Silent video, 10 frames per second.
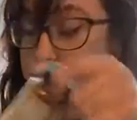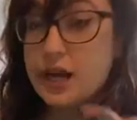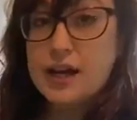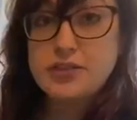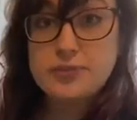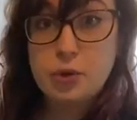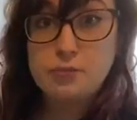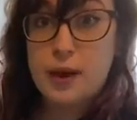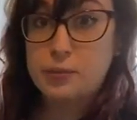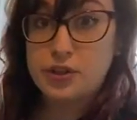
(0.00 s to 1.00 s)
Not
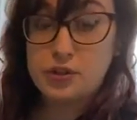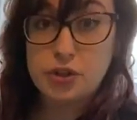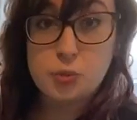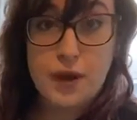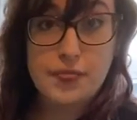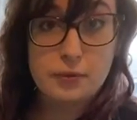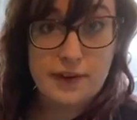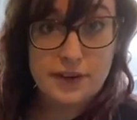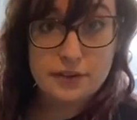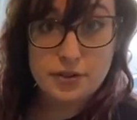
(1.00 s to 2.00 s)
smoked paprika, you want the
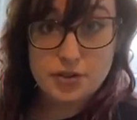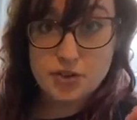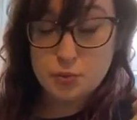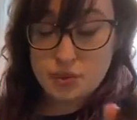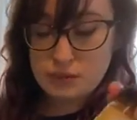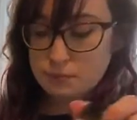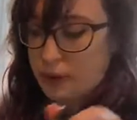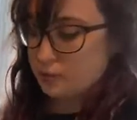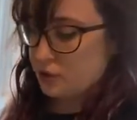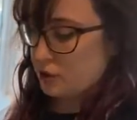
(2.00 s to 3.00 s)
regular sweet
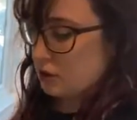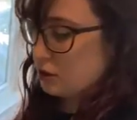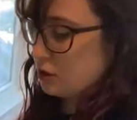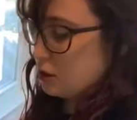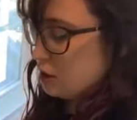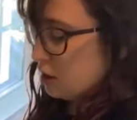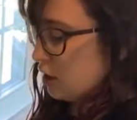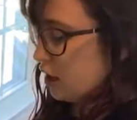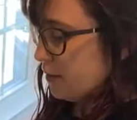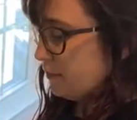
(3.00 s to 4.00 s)
paprika,
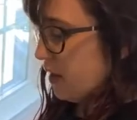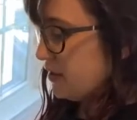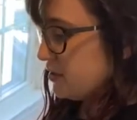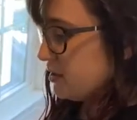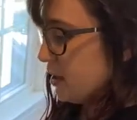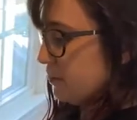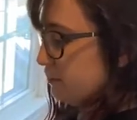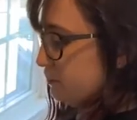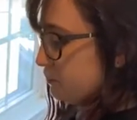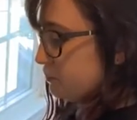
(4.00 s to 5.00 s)
and
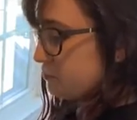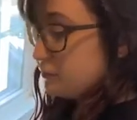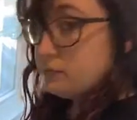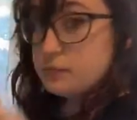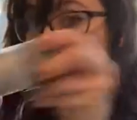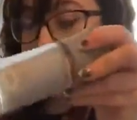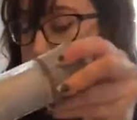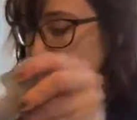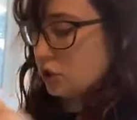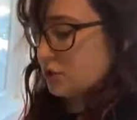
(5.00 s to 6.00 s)
some
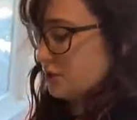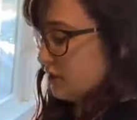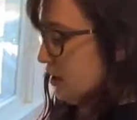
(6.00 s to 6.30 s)
salt,